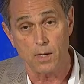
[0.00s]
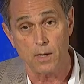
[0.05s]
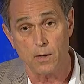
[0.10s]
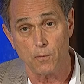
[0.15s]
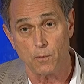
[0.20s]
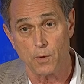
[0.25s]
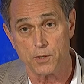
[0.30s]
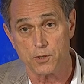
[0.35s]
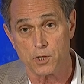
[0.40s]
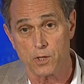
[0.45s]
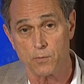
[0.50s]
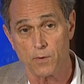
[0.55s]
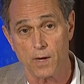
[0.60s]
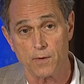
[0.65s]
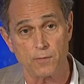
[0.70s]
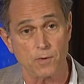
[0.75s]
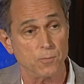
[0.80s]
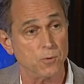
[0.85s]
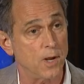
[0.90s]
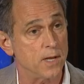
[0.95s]
when she ran
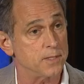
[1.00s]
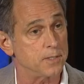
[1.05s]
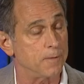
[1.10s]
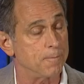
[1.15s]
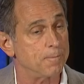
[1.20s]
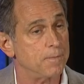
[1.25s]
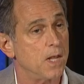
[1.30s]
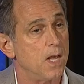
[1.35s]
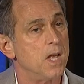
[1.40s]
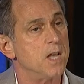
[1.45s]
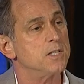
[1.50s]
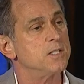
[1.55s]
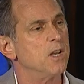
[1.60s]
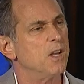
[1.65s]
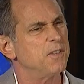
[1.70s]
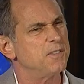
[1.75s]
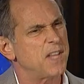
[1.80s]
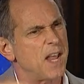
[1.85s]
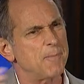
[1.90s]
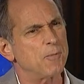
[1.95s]
for president. So
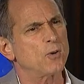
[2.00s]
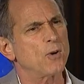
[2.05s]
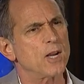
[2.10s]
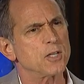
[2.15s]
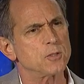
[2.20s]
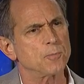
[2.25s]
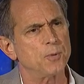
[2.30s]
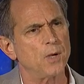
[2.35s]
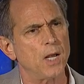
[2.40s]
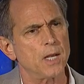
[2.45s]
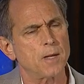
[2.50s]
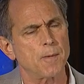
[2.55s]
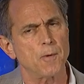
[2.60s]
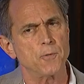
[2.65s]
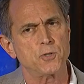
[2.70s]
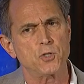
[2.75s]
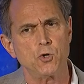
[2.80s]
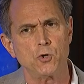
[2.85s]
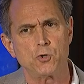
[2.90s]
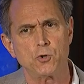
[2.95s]
the Democrats will probably come up
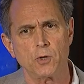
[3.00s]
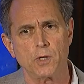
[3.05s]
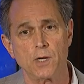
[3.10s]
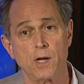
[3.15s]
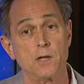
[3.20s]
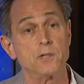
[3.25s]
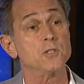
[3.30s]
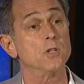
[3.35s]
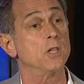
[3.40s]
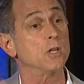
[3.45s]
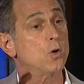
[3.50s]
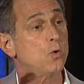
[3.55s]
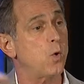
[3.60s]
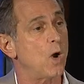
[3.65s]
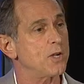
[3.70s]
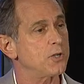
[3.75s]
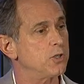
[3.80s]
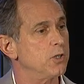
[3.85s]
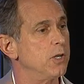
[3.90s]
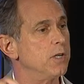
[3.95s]
with $2 trillion. So the
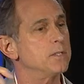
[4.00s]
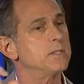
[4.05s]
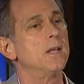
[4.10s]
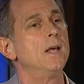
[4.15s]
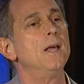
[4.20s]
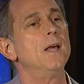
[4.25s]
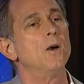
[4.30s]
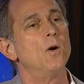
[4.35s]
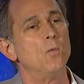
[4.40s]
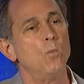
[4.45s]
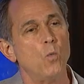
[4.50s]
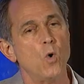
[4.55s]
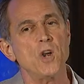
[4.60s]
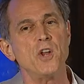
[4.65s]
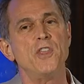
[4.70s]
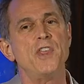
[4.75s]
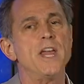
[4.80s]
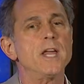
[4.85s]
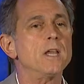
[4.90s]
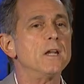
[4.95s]
question is, what
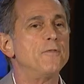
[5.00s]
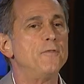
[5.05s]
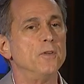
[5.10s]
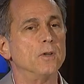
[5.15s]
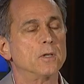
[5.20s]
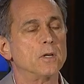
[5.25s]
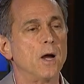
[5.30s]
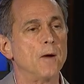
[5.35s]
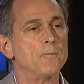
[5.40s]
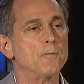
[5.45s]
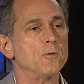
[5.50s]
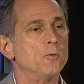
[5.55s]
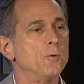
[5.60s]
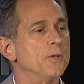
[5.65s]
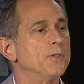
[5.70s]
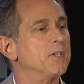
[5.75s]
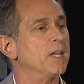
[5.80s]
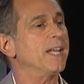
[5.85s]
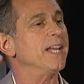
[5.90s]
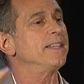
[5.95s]
are they going to feel comfortable
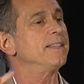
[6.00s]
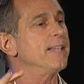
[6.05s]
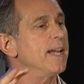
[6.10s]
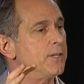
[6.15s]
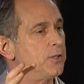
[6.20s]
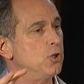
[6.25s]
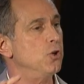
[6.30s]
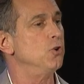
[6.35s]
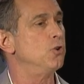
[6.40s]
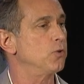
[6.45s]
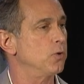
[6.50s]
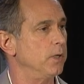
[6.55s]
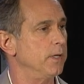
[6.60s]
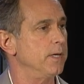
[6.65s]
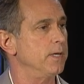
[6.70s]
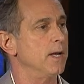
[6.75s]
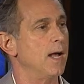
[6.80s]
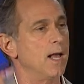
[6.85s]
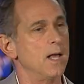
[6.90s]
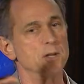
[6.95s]
with to get that $2
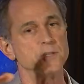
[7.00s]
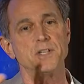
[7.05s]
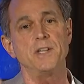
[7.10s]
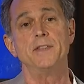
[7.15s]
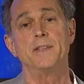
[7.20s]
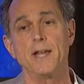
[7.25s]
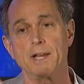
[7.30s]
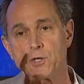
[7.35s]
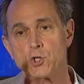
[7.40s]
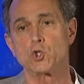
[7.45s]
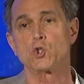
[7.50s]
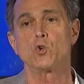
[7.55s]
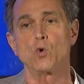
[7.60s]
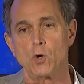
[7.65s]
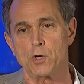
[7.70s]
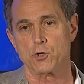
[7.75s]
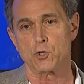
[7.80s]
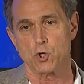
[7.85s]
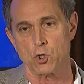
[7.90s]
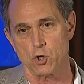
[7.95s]
trillion in that
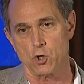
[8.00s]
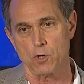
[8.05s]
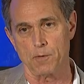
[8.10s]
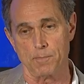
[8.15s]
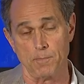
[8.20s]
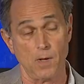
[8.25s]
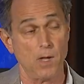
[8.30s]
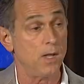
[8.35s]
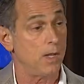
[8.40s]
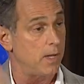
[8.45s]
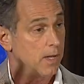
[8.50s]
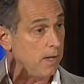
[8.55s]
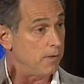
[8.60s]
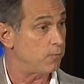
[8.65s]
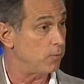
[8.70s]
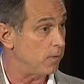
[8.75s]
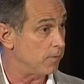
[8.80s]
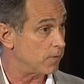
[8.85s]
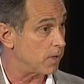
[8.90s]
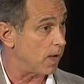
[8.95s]
short term
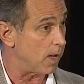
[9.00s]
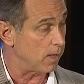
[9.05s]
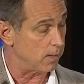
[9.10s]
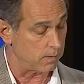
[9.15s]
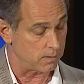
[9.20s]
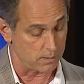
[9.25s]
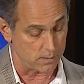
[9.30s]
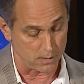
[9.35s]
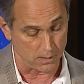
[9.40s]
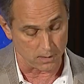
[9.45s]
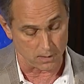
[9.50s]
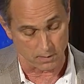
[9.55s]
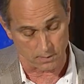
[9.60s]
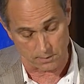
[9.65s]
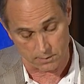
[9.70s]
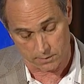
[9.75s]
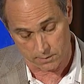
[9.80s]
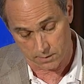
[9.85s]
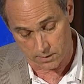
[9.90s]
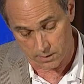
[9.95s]
if we've got the
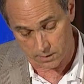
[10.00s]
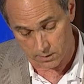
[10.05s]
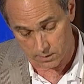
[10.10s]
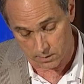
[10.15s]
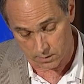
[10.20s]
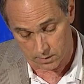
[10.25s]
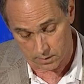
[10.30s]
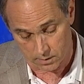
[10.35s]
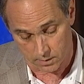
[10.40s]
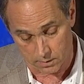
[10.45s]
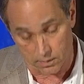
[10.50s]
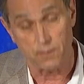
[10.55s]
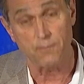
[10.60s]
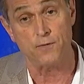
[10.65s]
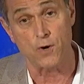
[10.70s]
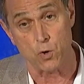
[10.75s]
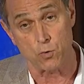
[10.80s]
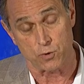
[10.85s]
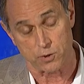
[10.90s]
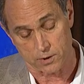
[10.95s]

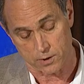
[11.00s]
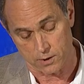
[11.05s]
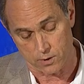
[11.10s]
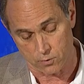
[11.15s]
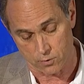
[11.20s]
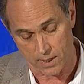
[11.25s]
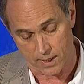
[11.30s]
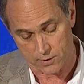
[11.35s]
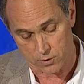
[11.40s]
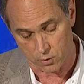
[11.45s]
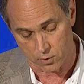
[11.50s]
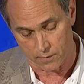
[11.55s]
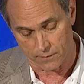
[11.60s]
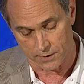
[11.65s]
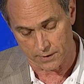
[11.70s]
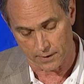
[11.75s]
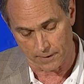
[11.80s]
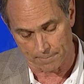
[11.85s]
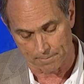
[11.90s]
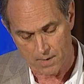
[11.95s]
votes to do that sort of a
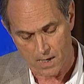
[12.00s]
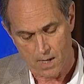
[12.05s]
thing?